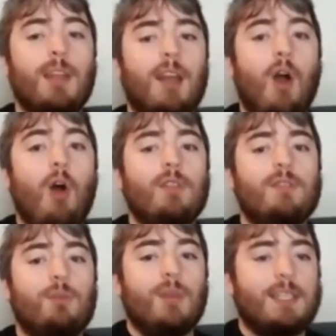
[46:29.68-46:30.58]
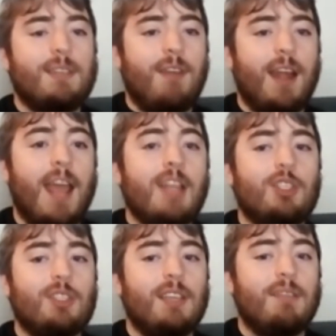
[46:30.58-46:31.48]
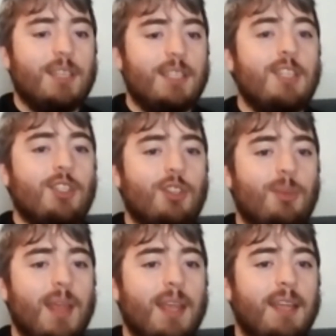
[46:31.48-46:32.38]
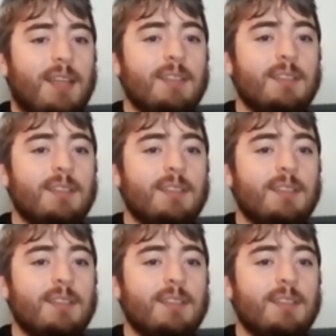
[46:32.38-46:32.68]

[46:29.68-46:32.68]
all of the risk financially of the decision you're making.